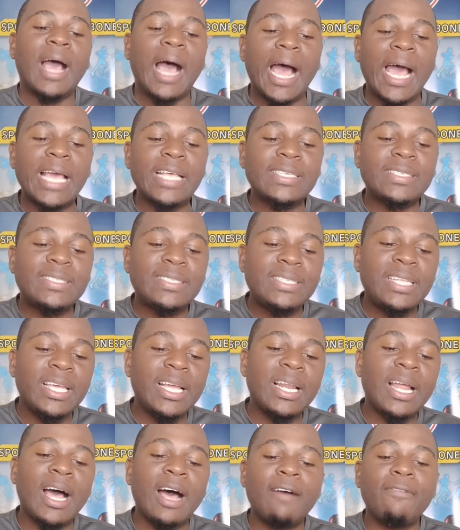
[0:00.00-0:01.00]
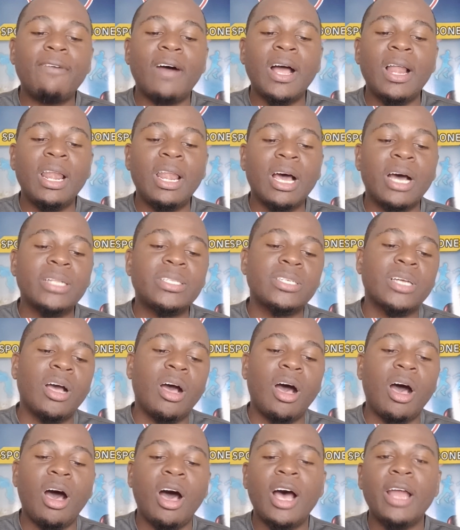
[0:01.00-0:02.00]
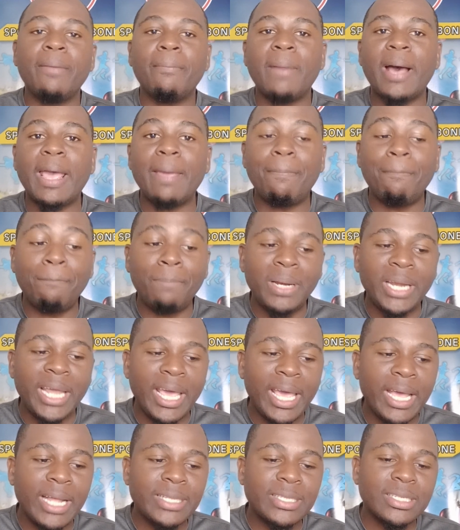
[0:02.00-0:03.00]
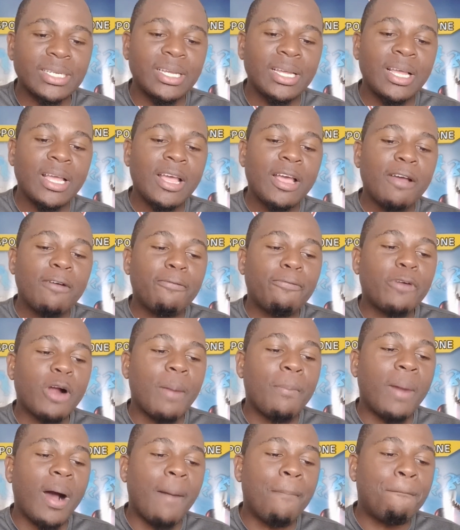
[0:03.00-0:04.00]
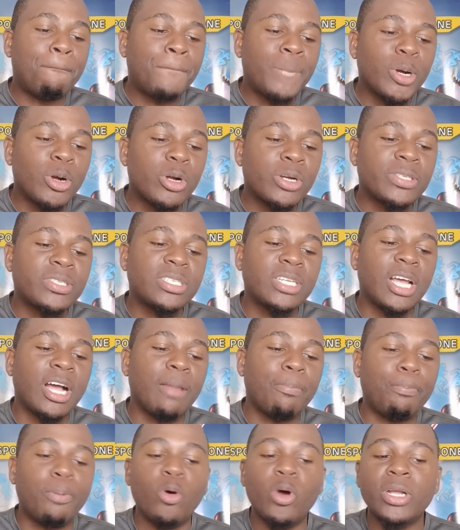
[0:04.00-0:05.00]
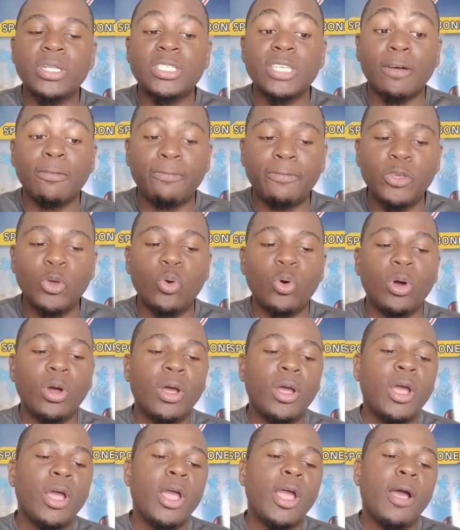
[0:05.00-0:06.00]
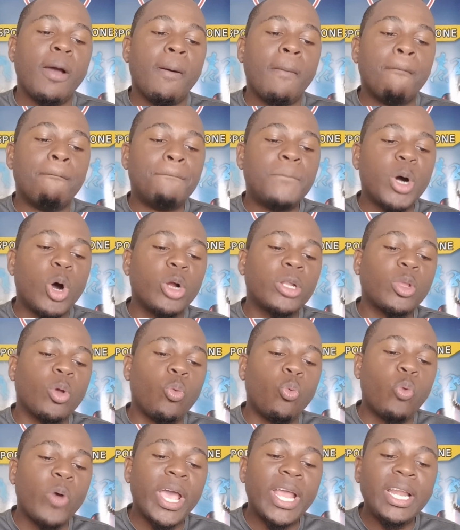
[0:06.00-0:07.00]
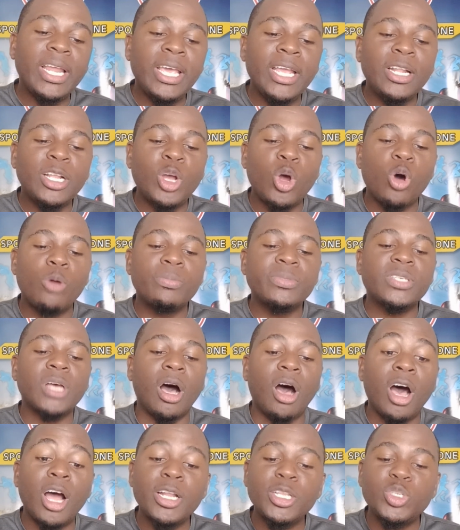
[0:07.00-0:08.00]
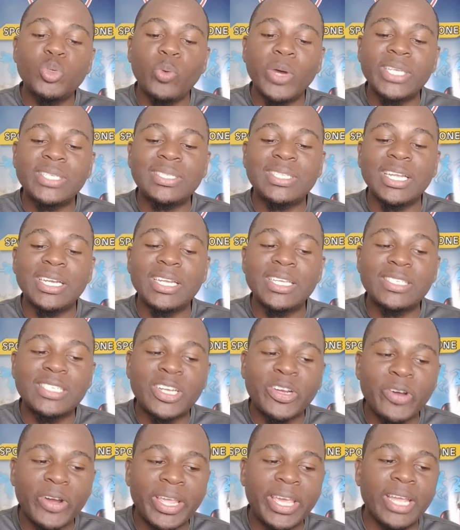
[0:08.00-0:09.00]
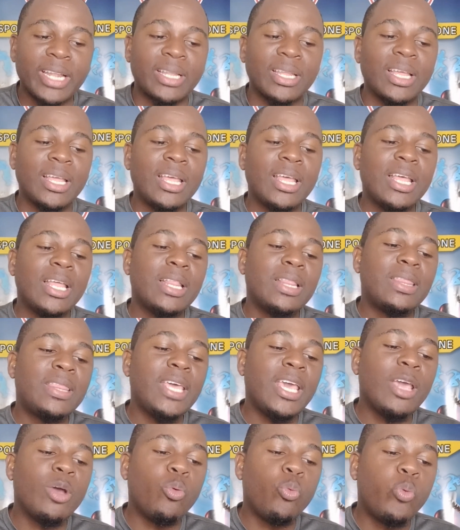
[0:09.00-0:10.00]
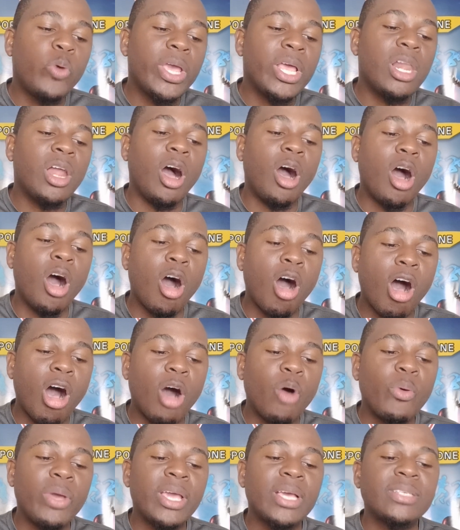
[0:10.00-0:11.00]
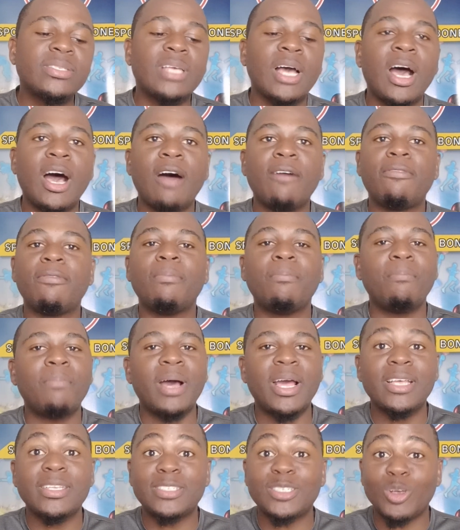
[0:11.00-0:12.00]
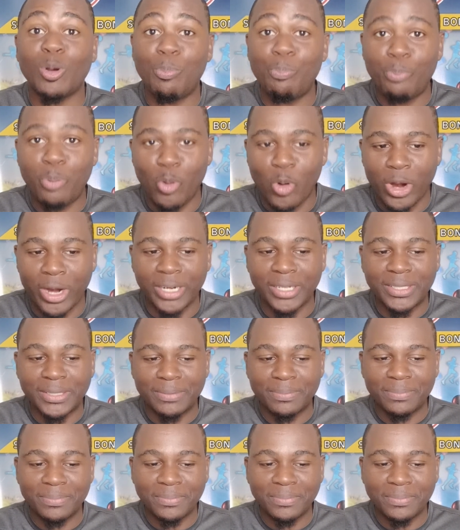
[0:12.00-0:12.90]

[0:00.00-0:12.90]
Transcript: I still have a lot on my plate from a personal point of view, but when it comes onto West Indies cricket, they will always have my support.